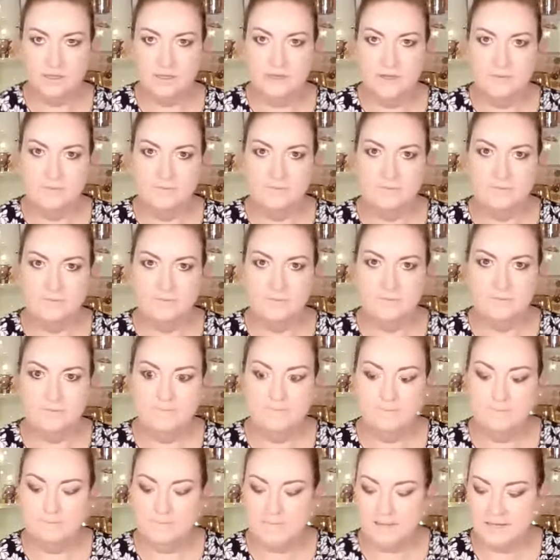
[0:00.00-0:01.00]

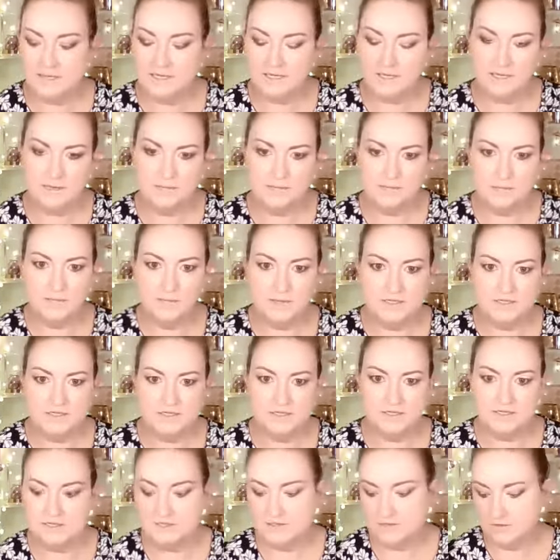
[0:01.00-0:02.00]
Manny MUA's
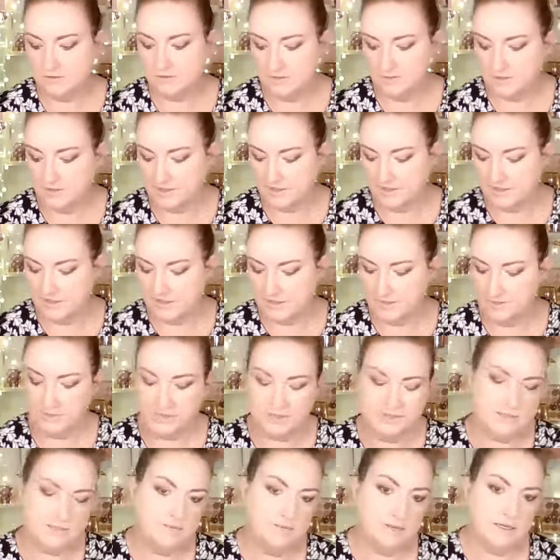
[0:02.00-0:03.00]
song about
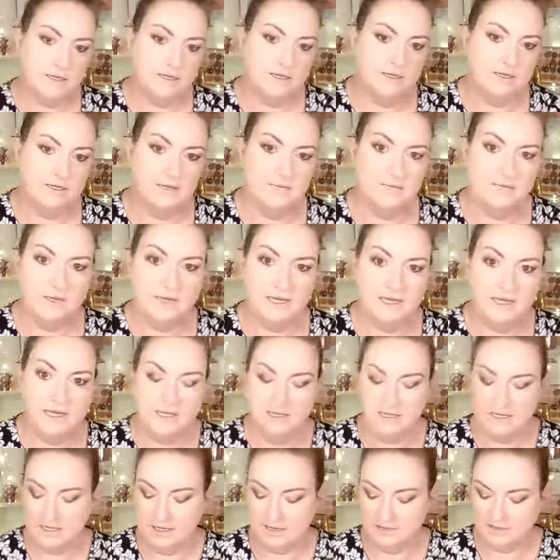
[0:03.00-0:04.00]
eyebrows in my head
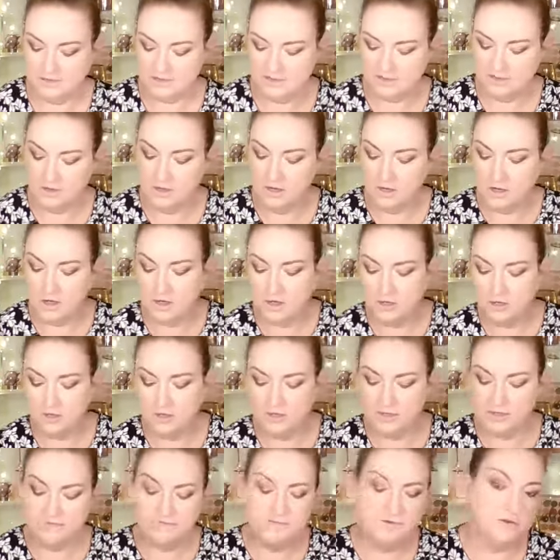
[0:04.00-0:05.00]
now. So
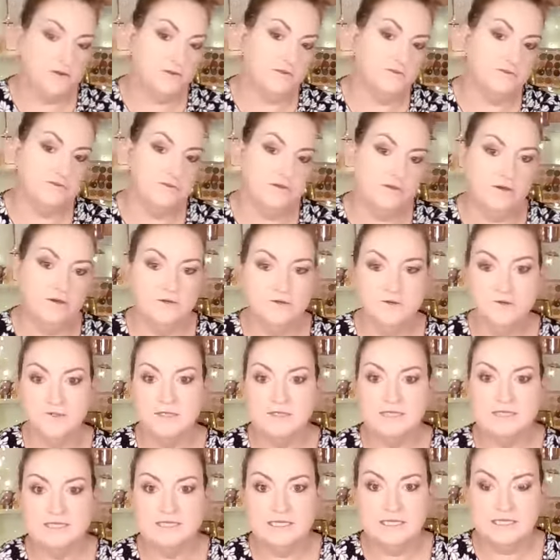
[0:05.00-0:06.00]
if you know the song, you can
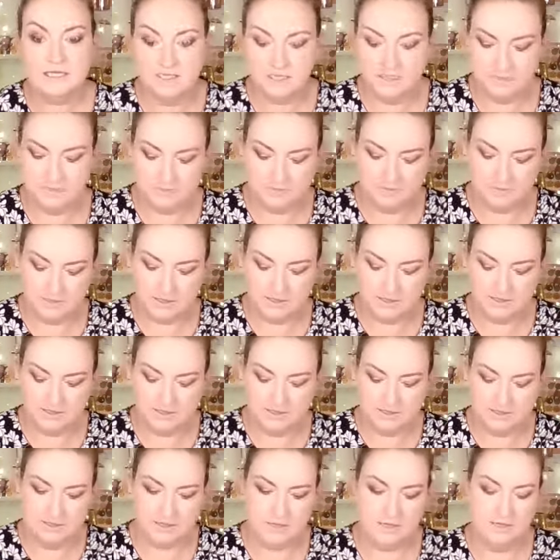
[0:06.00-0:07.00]
sing it
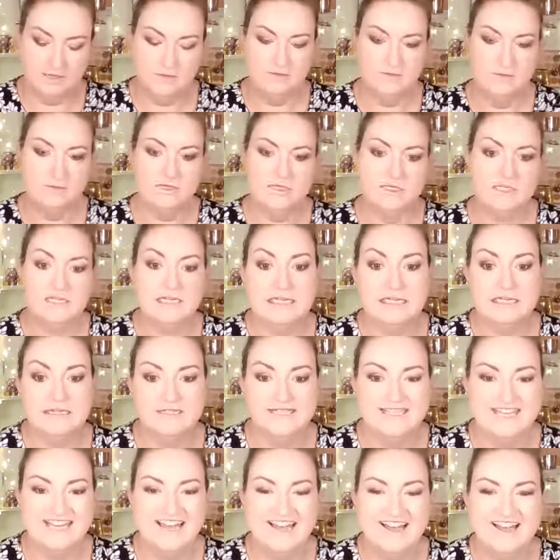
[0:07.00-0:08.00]
because it's
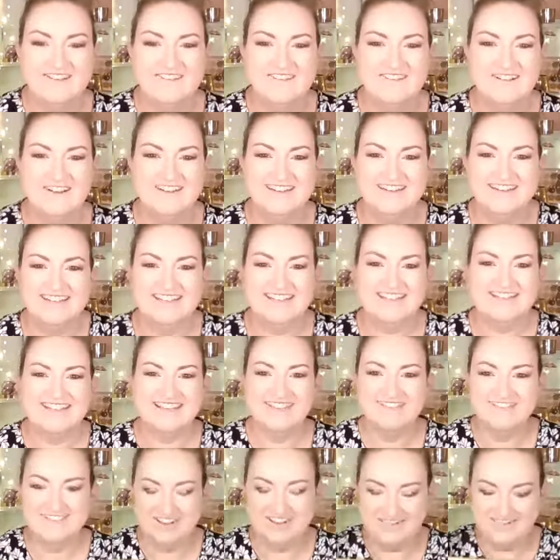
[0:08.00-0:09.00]
his. I won't take
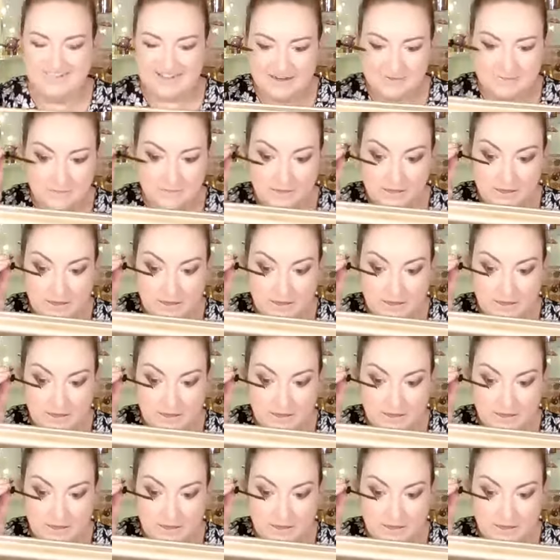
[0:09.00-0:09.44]
that from him.